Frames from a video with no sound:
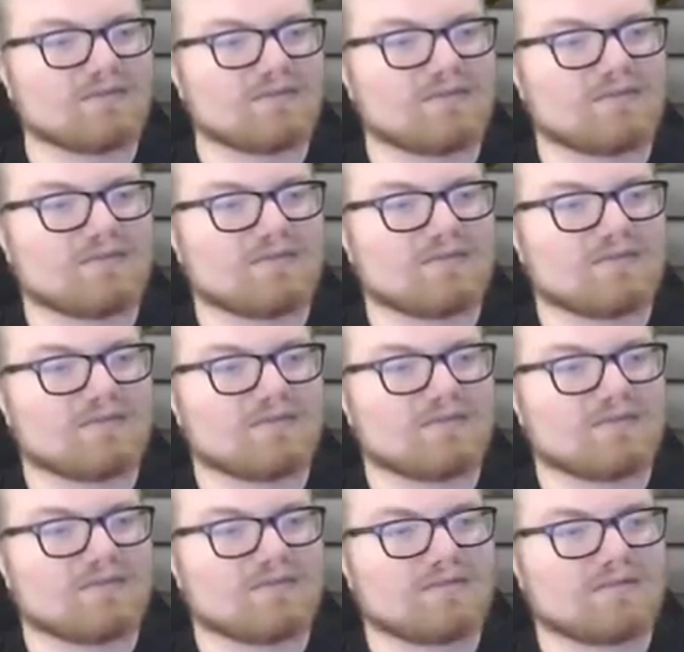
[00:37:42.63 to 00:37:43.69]

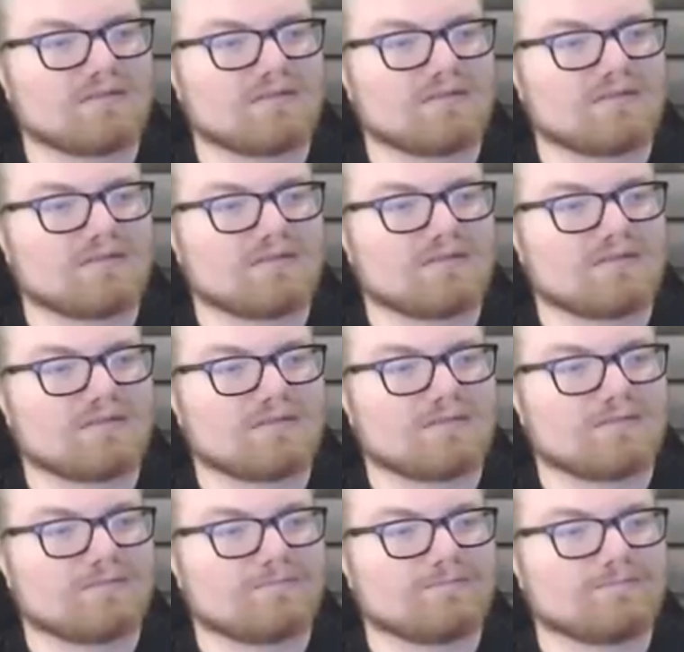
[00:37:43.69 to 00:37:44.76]

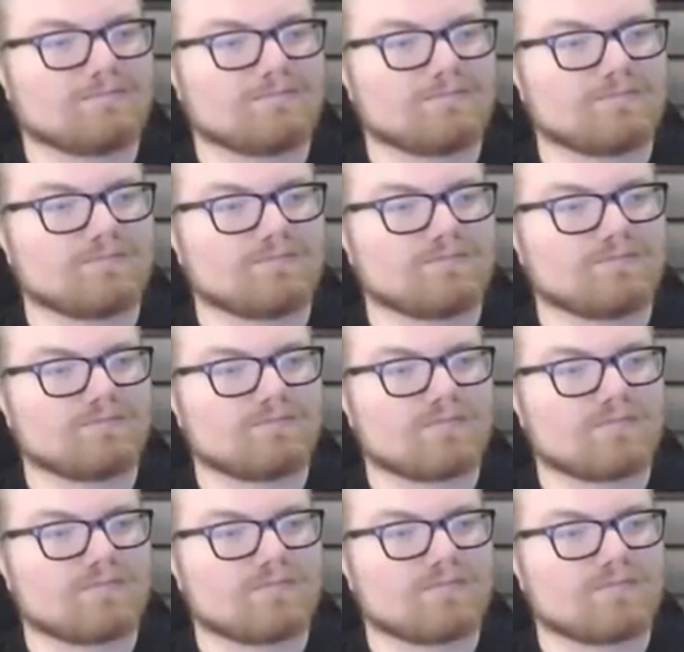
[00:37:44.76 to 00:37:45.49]
Nothing is said.